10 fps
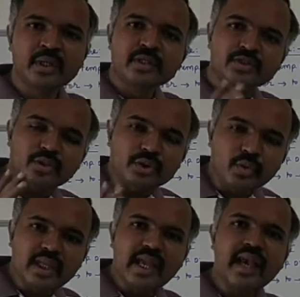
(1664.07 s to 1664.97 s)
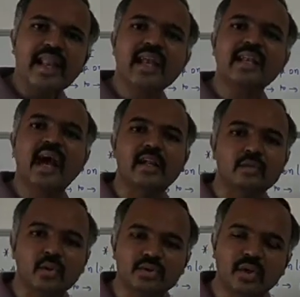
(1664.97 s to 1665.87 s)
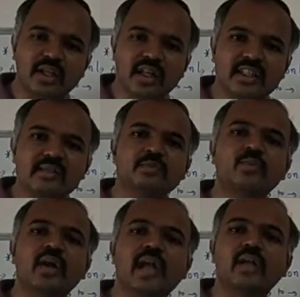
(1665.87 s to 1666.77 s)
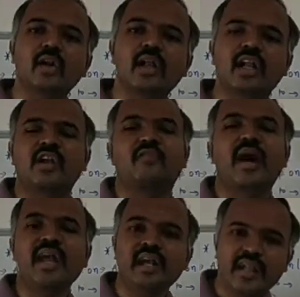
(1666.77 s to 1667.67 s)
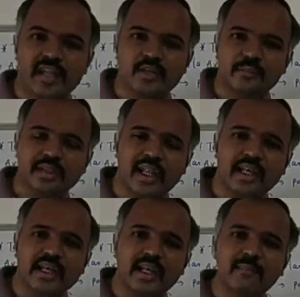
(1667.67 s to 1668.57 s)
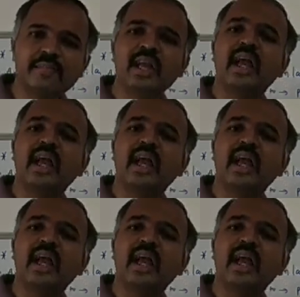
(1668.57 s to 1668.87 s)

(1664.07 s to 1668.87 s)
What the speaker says: So euryhaline are those organisms who can tolerate wide range of salinity,